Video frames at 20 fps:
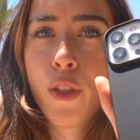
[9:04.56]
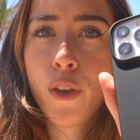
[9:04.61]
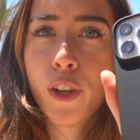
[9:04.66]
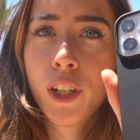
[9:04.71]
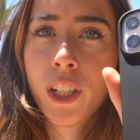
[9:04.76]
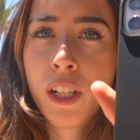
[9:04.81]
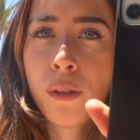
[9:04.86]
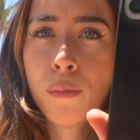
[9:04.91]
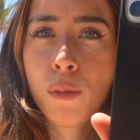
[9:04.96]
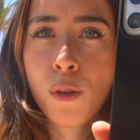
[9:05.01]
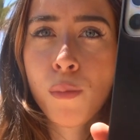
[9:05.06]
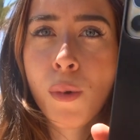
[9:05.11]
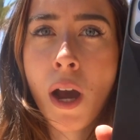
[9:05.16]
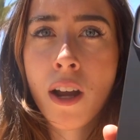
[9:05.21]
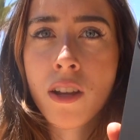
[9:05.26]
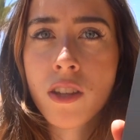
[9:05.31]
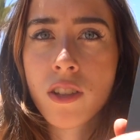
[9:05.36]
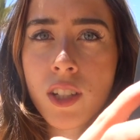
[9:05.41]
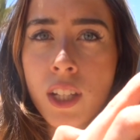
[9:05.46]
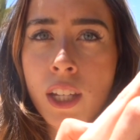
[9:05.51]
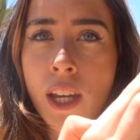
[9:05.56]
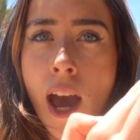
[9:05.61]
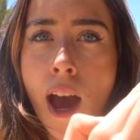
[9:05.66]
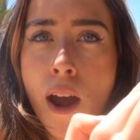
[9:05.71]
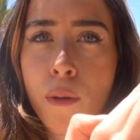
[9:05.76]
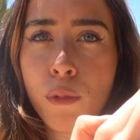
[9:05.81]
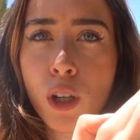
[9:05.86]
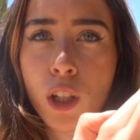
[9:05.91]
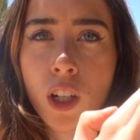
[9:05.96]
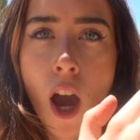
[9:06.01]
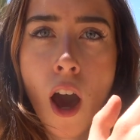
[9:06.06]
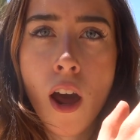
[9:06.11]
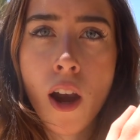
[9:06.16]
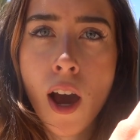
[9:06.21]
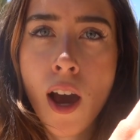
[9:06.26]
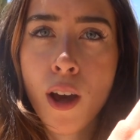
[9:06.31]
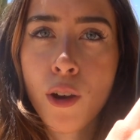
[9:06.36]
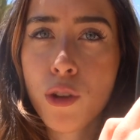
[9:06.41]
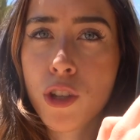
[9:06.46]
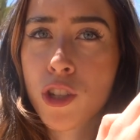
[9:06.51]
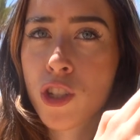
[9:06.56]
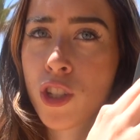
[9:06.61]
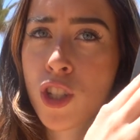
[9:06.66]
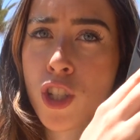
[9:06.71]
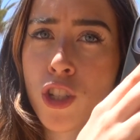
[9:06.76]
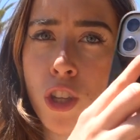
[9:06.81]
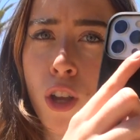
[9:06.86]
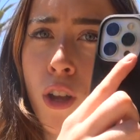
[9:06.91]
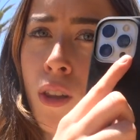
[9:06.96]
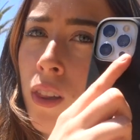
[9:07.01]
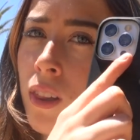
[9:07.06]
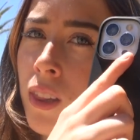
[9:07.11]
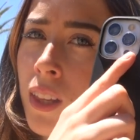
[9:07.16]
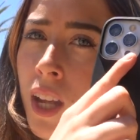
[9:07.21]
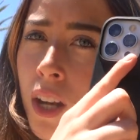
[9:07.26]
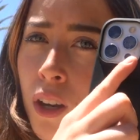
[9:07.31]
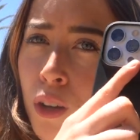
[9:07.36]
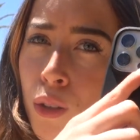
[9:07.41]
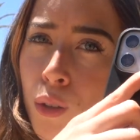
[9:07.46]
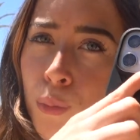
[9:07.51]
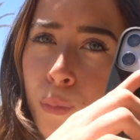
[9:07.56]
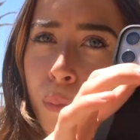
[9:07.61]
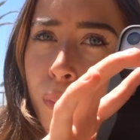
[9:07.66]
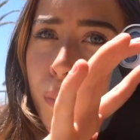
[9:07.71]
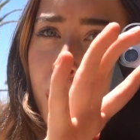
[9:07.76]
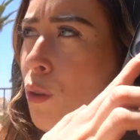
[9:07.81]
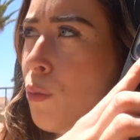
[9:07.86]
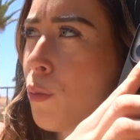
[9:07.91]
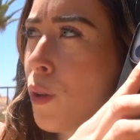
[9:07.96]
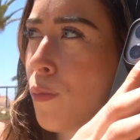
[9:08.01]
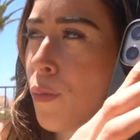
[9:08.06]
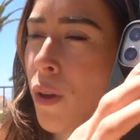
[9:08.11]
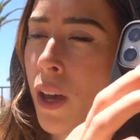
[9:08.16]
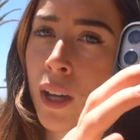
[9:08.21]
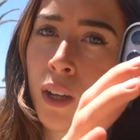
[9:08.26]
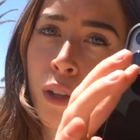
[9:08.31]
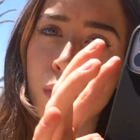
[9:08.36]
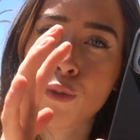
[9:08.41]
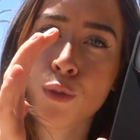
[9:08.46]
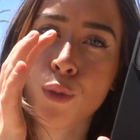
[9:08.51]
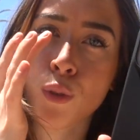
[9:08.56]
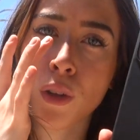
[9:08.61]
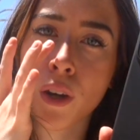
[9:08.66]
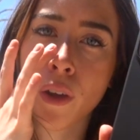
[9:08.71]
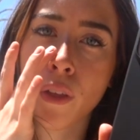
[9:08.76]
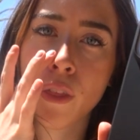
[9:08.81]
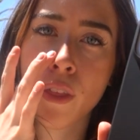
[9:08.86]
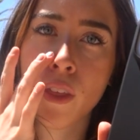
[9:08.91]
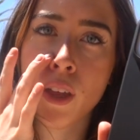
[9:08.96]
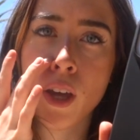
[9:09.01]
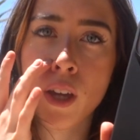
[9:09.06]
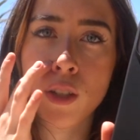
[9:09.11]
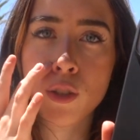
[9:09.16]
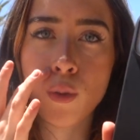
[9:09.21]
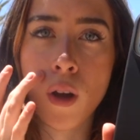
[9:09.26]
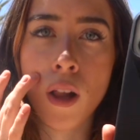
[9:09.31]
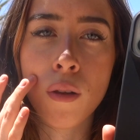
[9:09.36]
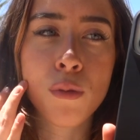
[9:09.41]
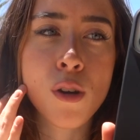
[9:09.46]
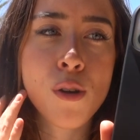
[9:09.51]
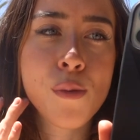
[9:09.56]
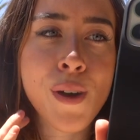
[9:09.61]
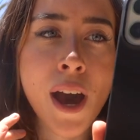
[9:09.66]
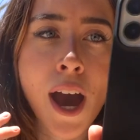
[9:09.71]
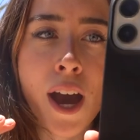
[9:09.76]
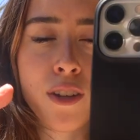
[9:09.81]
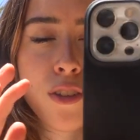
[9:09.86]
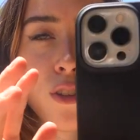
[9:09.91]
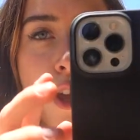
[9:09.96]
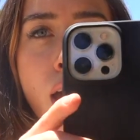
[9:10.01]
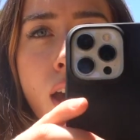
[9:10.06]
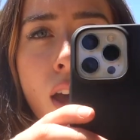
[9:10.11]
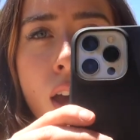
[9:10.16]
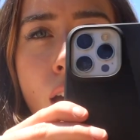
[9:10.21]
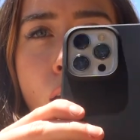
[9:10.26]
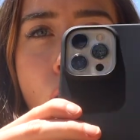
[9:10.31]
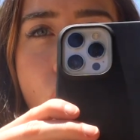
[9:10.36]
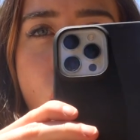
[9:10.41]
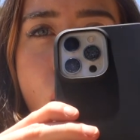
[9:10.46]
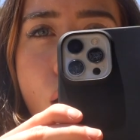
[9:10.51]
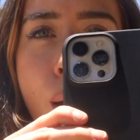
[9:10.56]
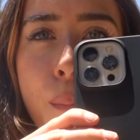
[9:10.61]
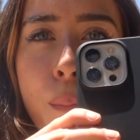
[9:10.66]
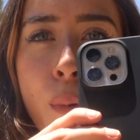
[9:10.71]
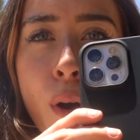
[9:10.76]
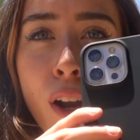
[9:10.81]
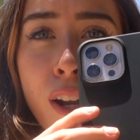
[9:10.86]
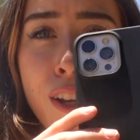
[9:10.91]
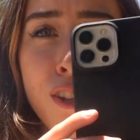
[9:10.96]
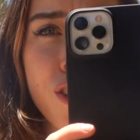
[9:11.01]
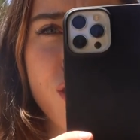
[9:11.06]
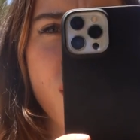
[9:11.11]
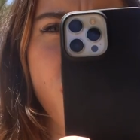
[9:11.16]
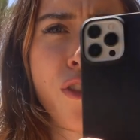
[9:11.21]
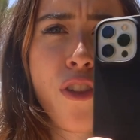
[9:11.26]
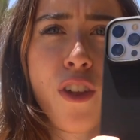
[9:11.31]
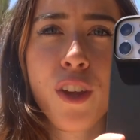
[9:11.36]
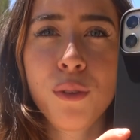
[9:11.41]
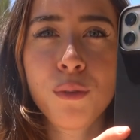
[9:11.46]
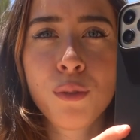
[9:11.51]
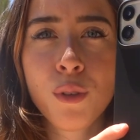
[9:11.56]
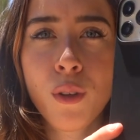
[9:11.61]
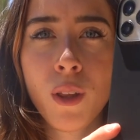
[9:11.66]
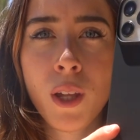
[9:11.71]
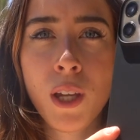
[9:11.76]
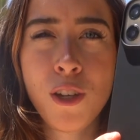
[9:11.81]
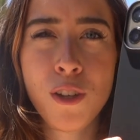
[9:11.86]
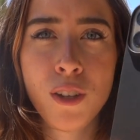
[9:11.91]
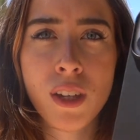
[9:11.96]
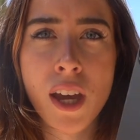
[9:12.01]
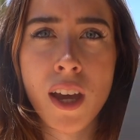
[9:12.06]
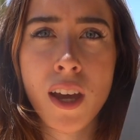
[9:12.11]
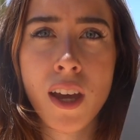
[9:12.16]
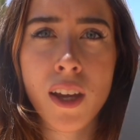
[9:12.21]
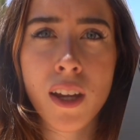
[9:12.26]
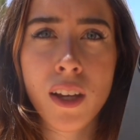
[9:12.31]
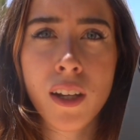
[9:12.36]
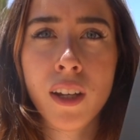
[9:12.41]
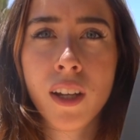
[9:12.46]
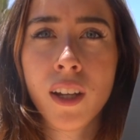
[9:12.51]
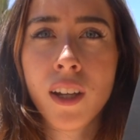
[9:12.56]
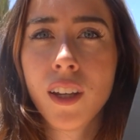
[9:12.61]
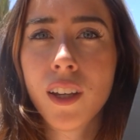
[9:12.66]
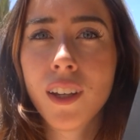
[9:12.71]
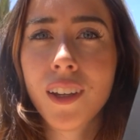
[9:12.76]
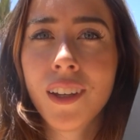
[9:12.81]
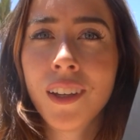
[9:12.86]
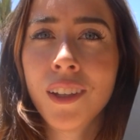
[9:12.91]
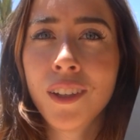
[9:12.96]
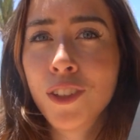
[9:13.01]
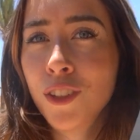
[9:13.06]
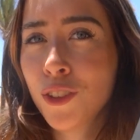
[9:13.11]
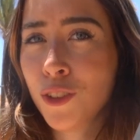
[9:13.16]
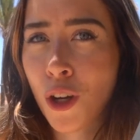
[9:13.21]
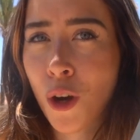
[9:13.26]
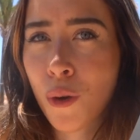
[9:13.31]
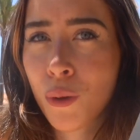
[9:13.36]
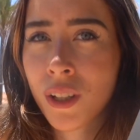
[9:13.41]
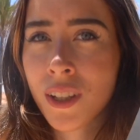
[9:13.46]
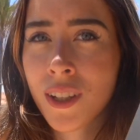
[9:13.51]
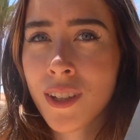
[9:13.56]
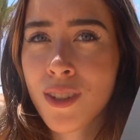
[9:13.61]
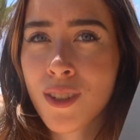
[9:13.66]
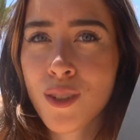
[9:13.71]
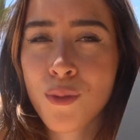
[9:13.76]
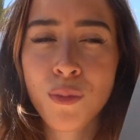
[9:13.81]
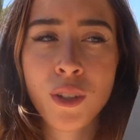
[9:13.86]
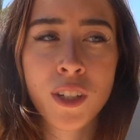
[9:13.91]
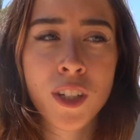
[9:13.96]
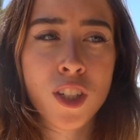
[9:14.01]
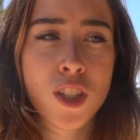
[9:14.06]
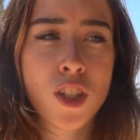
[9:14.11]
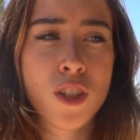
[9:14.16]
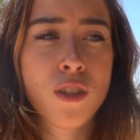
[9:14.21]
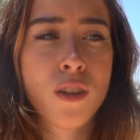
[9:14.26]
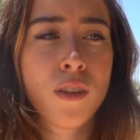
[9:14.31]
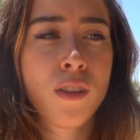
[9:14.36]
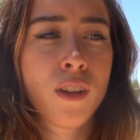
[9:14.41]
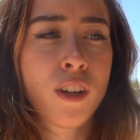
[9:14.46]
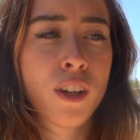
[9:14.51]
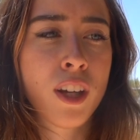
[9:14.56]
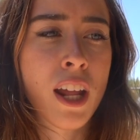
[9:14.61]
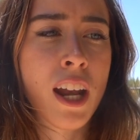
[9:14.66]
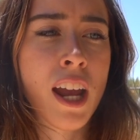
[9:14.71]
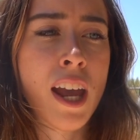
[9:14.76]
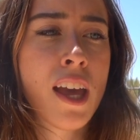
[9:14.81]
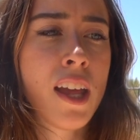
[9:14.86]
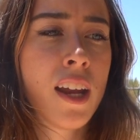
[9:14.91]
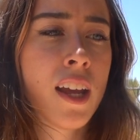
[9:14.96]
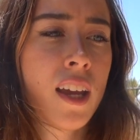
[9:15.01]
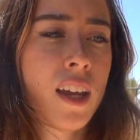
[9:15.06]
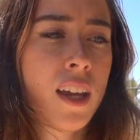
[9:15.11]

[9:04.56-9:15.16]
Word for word: 13 Pro Max, the camera cutout is just a little bit big for the 12 Pro Max, but it's nothing really you can notice when you just look at it.